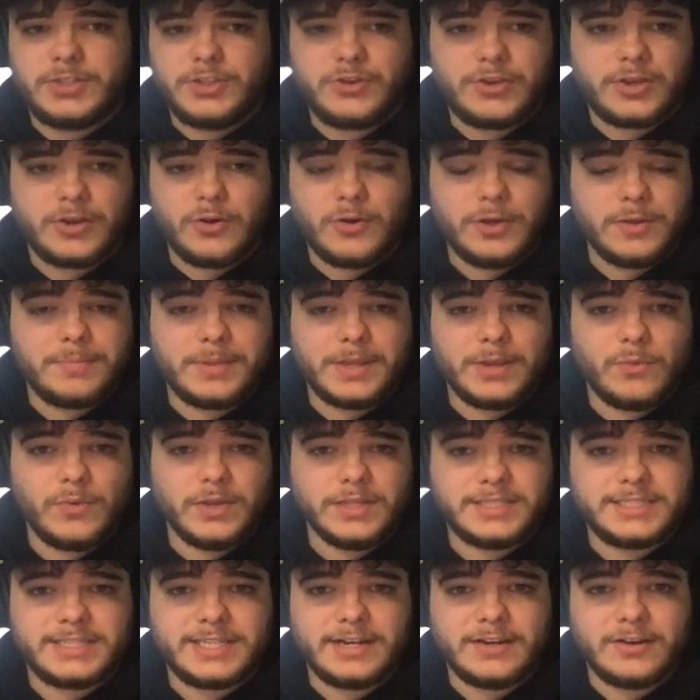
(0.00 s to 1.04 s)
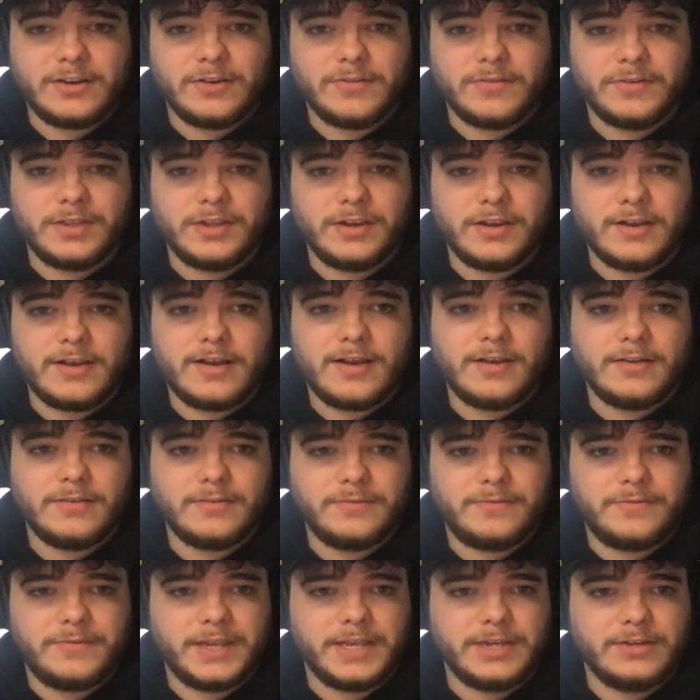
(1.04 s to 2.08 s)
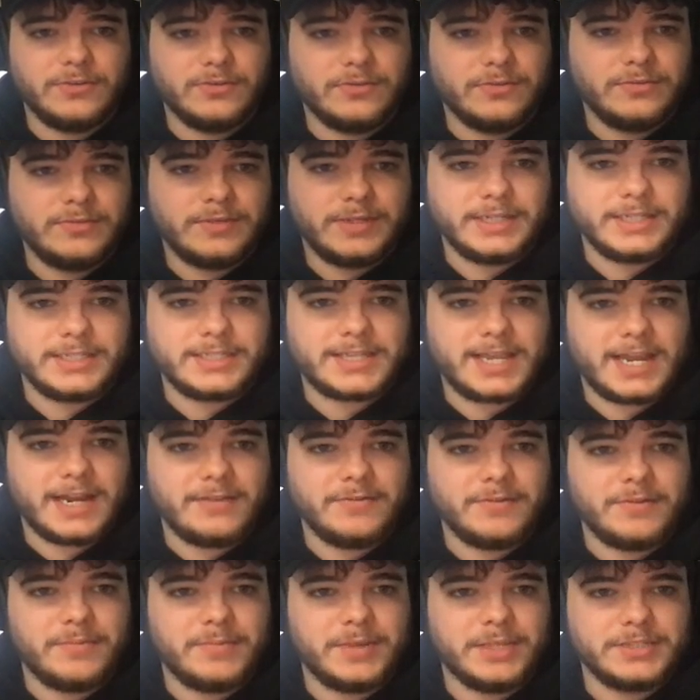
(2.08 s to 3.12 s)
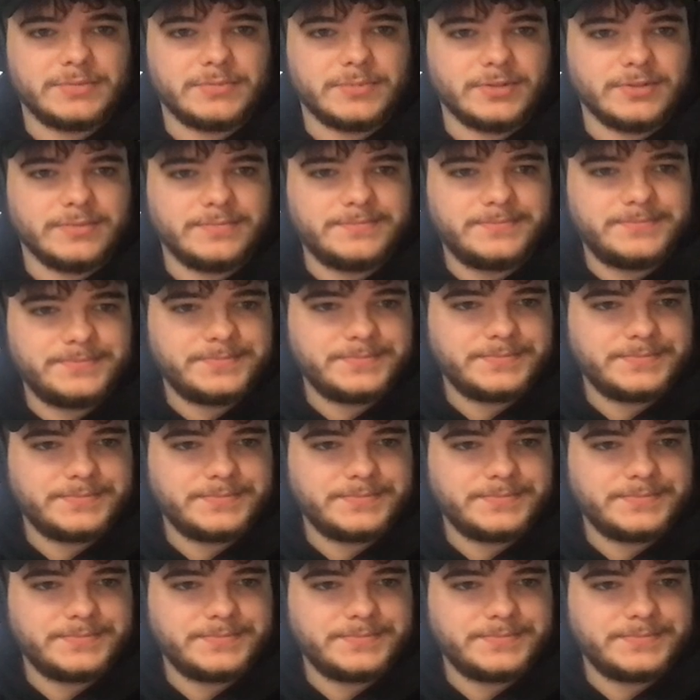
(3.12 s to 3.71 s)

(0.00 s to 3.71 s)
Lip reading: you can only play one center over there on FanDuel, and it's kind of abysmal.